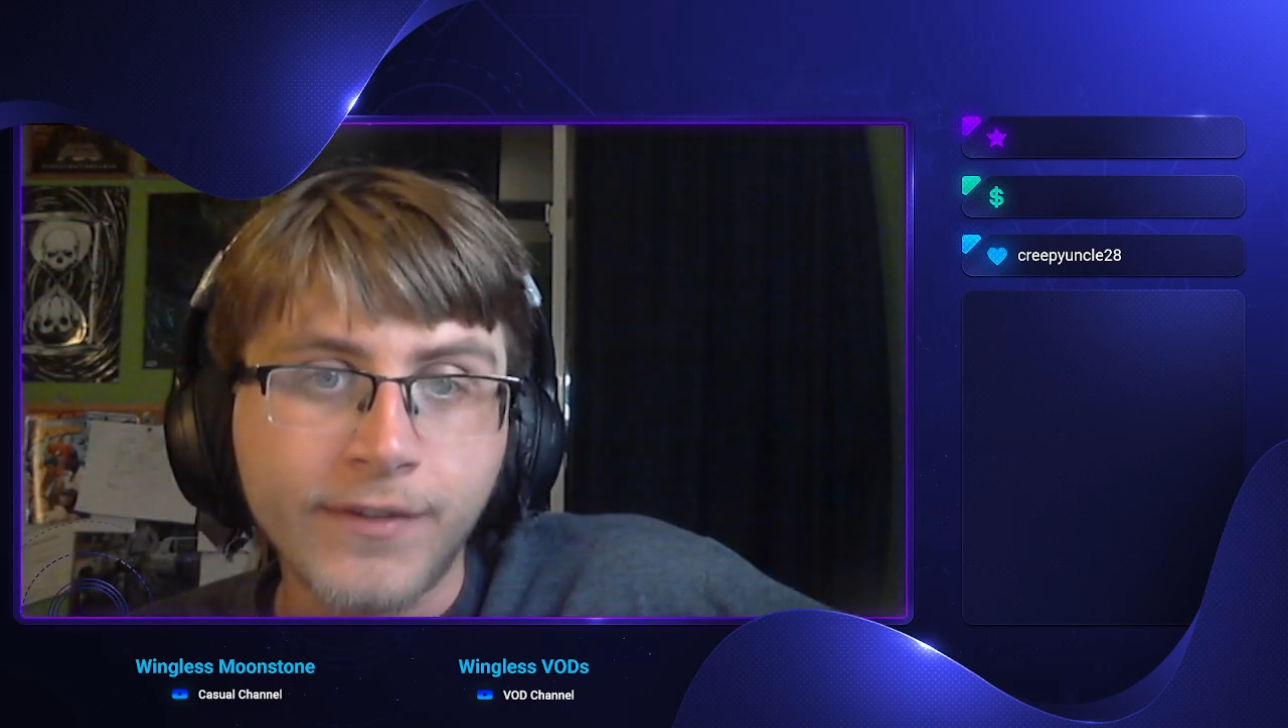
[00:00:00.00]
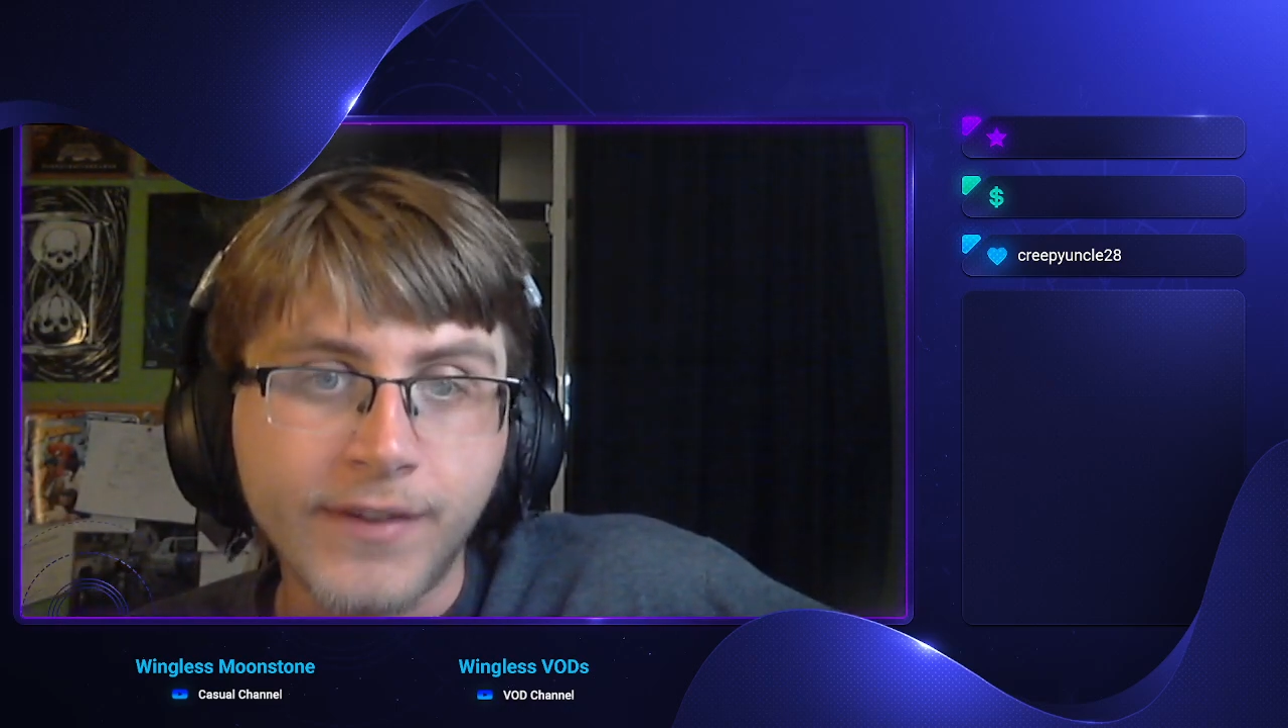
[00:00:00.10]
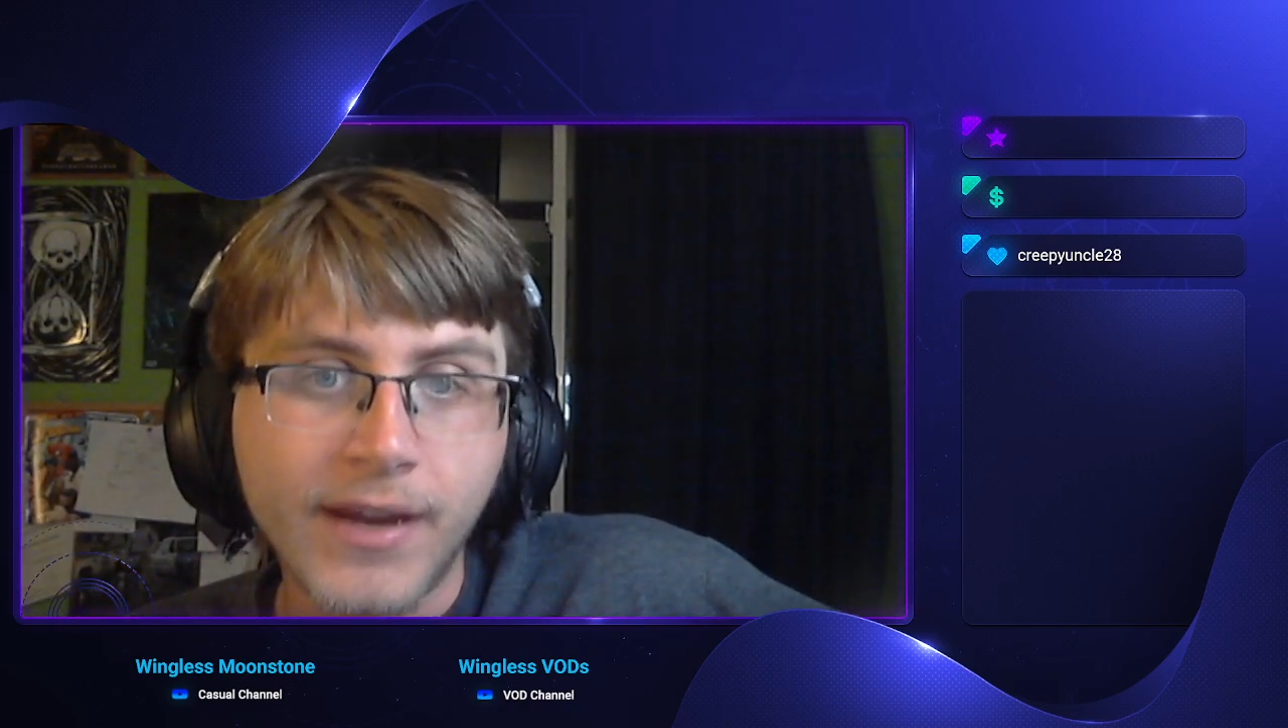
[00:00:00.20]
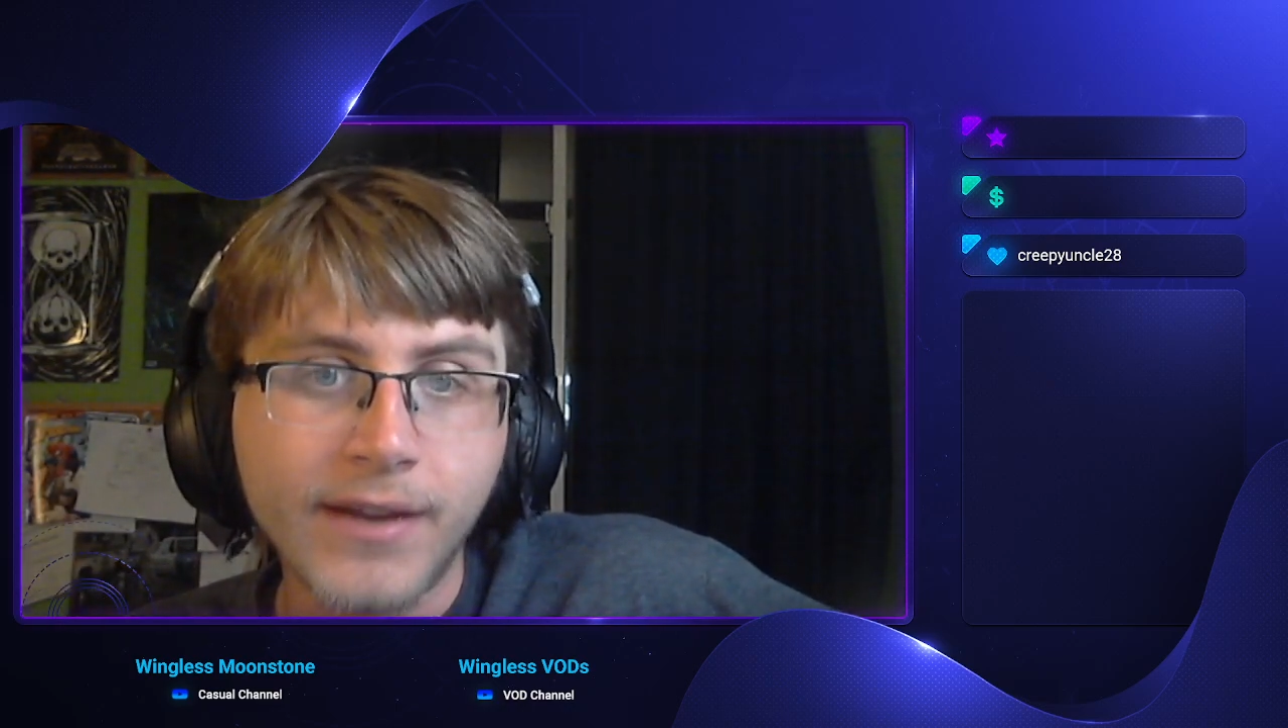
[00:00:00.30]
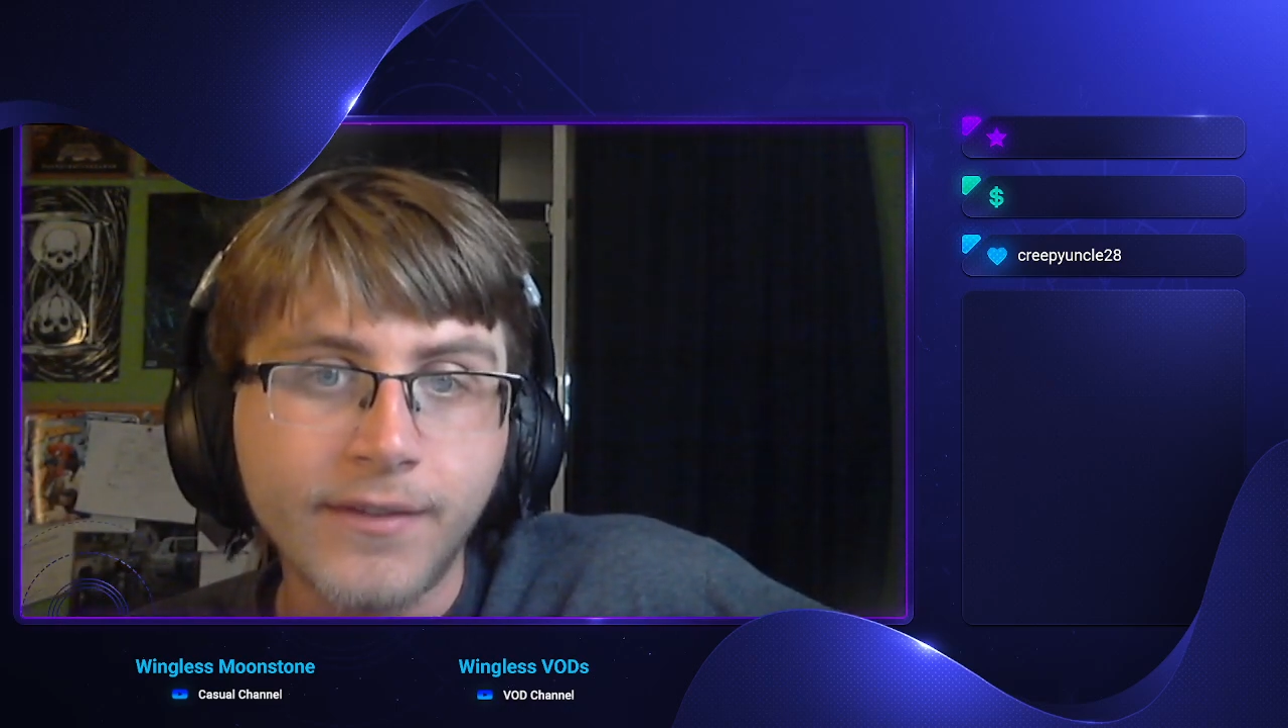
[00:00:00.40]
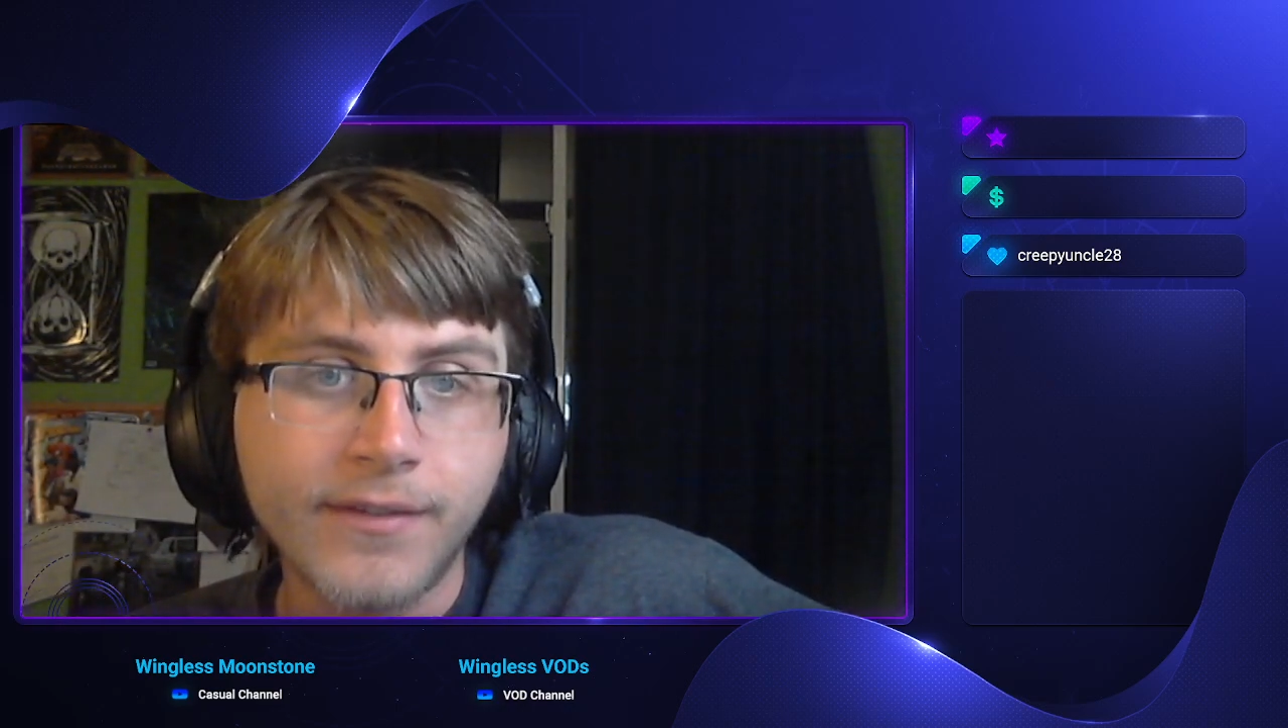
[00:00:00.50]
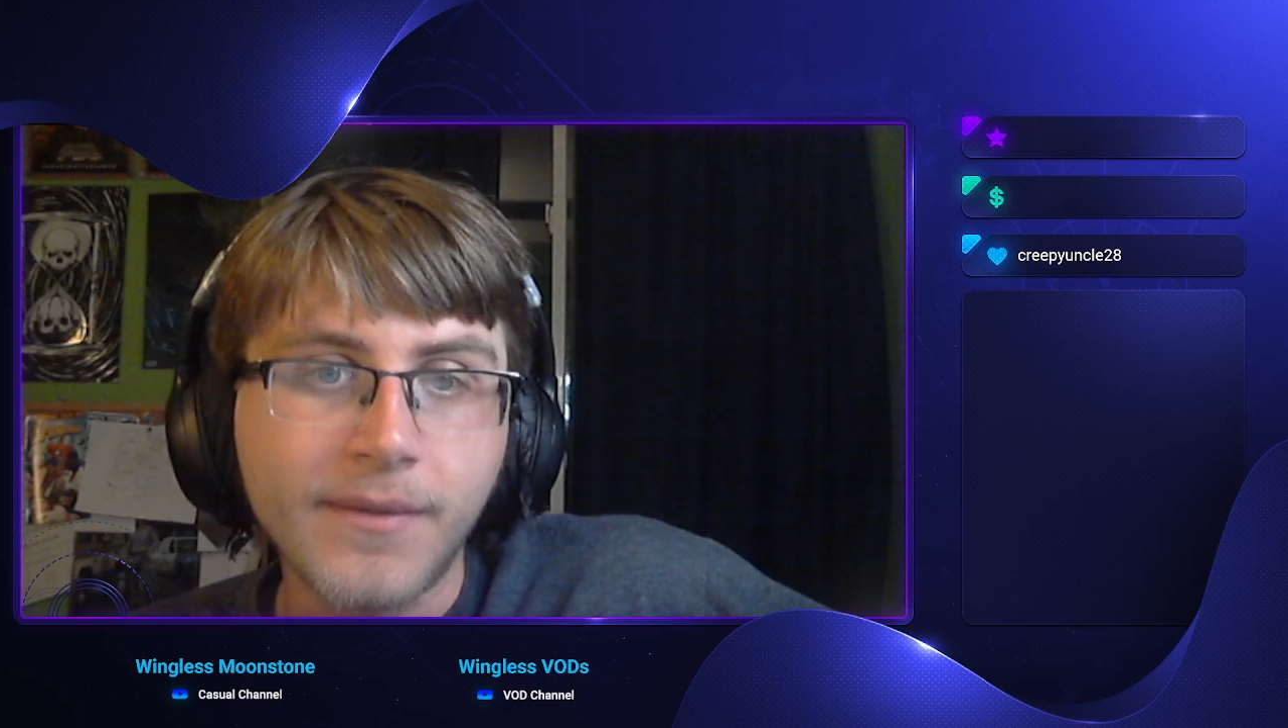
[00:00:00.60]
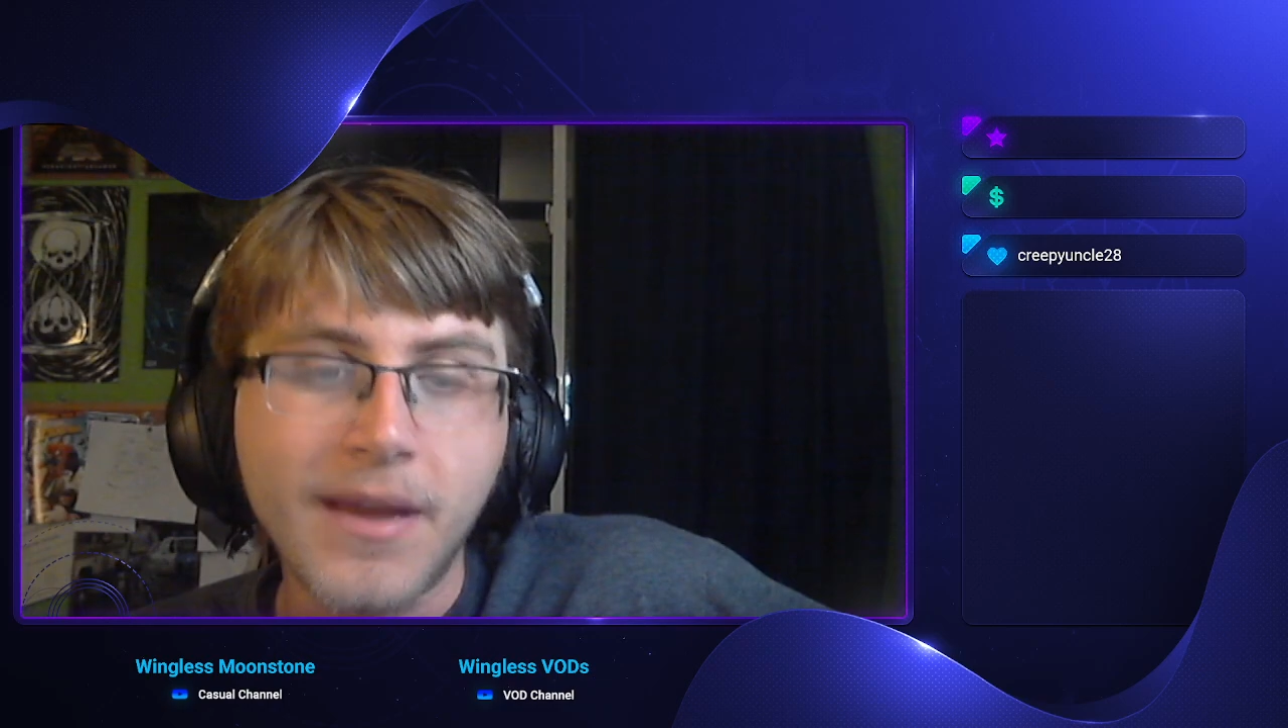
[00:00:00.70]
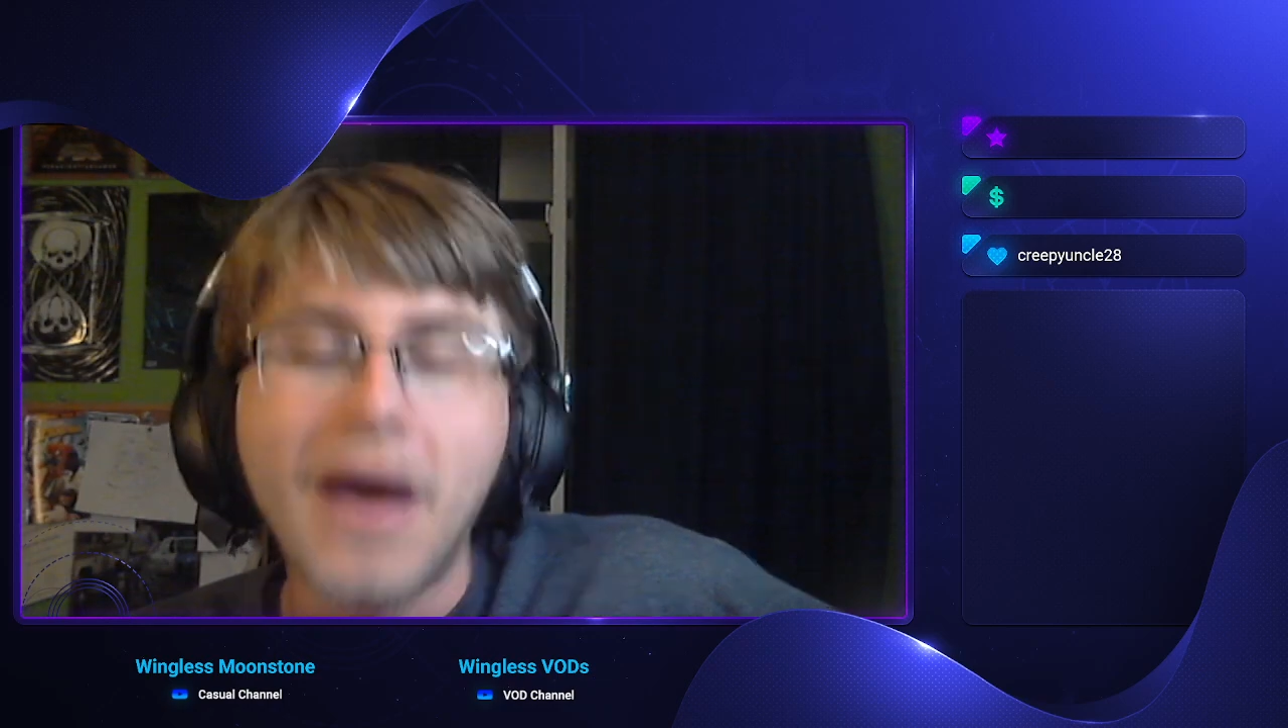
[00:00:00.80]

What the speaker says: in hindsight.